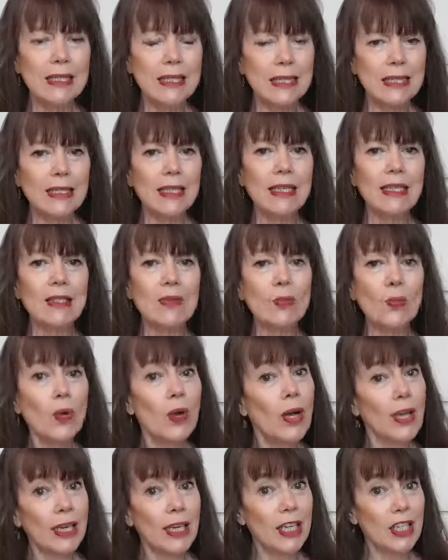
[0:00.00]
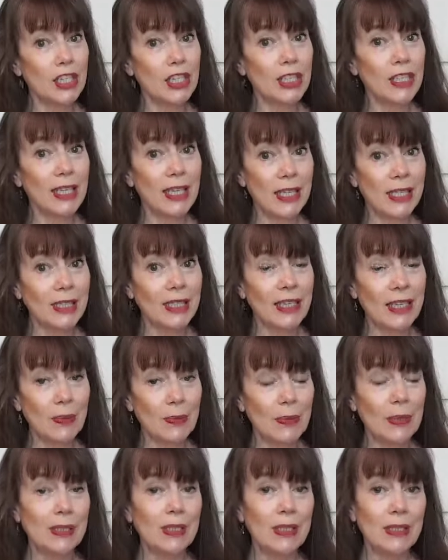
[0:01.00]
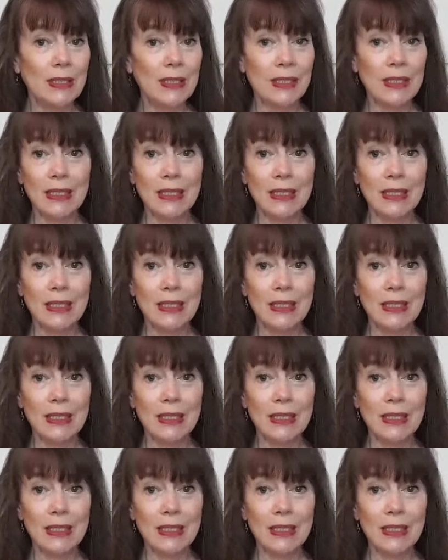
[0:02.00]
disease and why it actually ended up